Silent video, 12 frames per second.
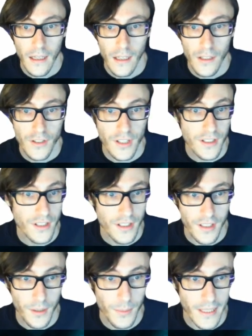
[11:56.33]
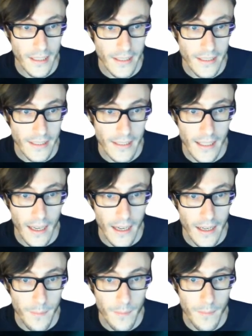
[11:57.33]
just so we're clear,
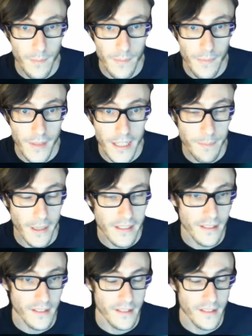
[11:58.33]
these patients,